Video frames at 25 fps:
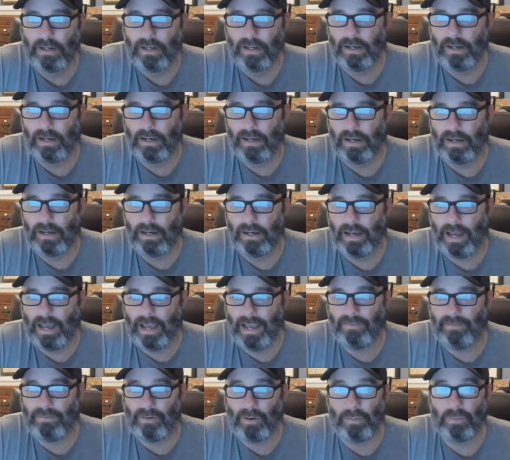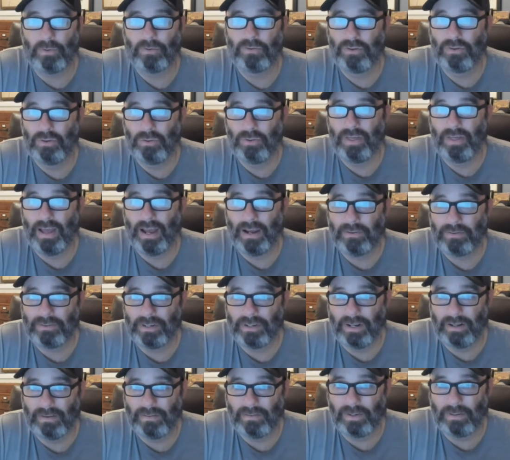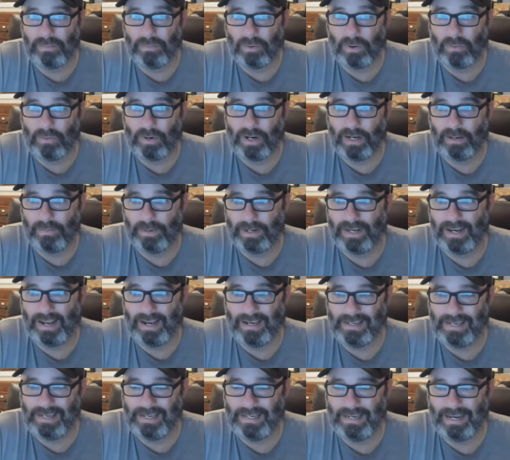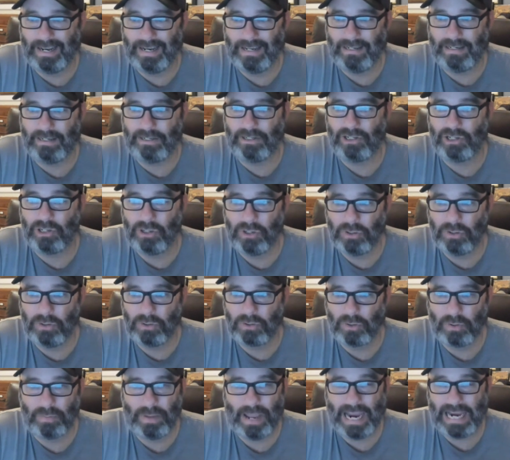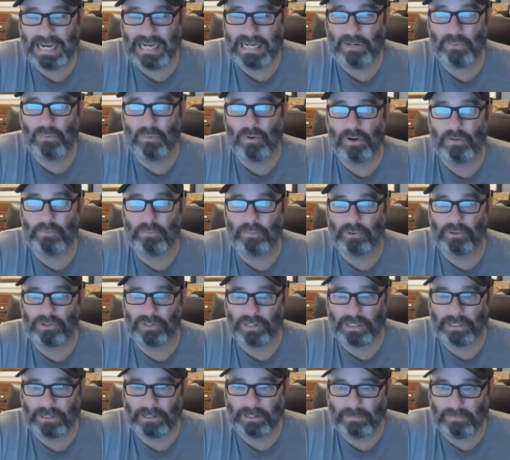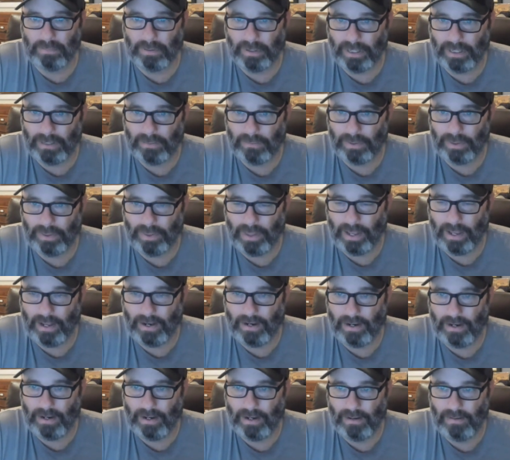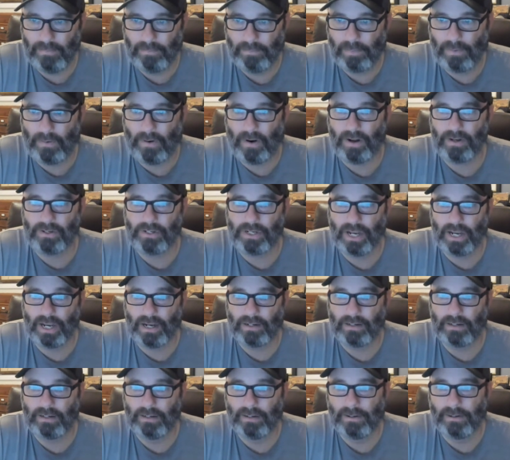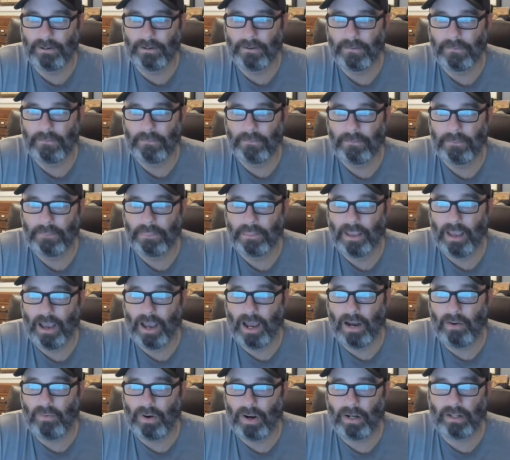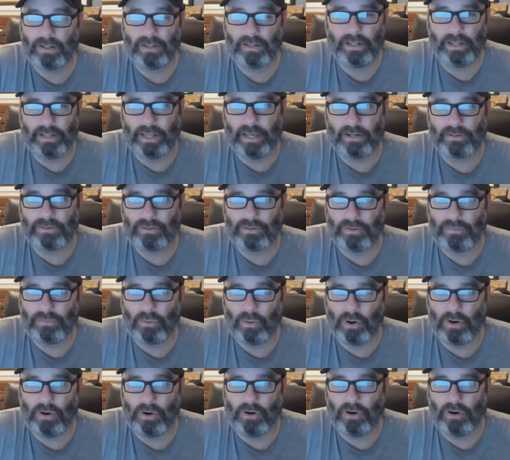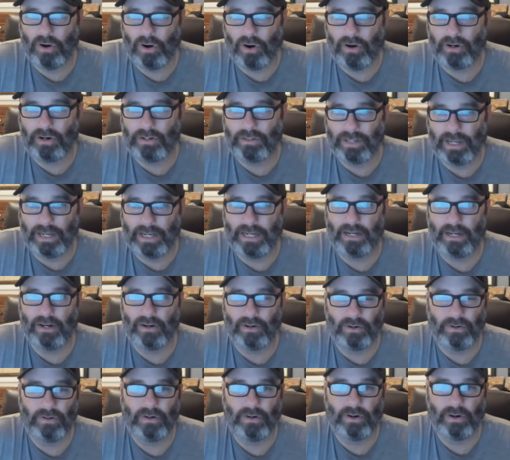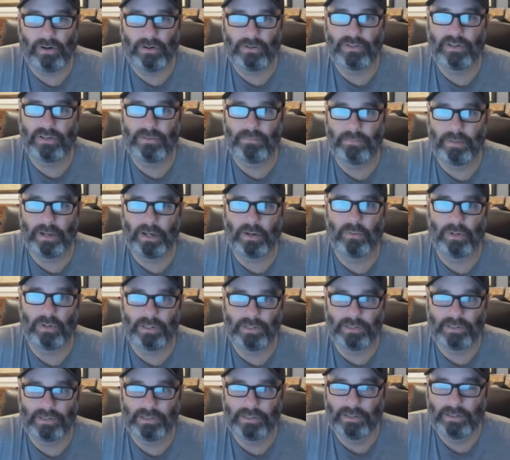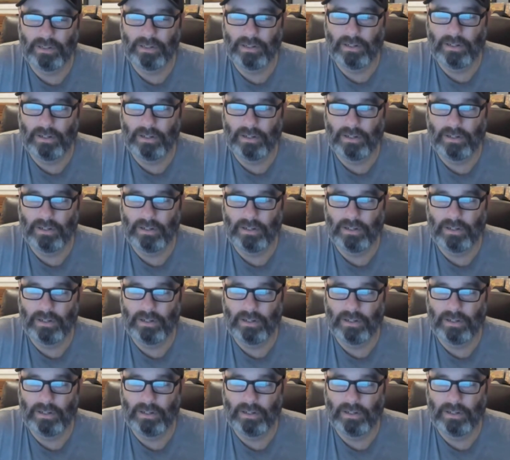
I have almost 2,000 of them already. I'm at 1992, so I'm 81% complete with that project. ironically, the extra 400 cards I need are some big ones.